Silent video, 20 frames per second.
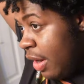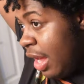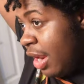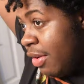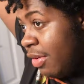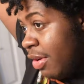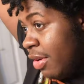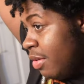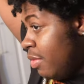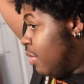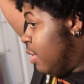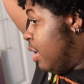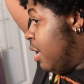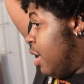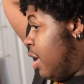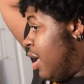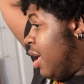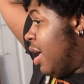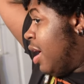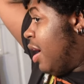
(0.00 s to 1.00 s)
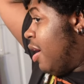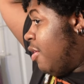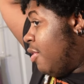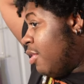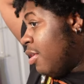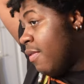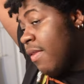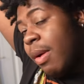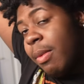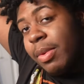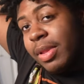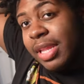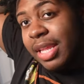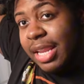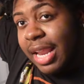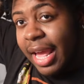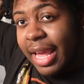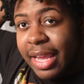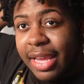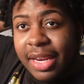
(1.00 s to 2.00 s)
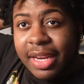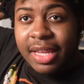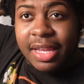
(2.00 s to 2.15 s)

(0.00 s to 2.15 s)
I don't know if I'm really liking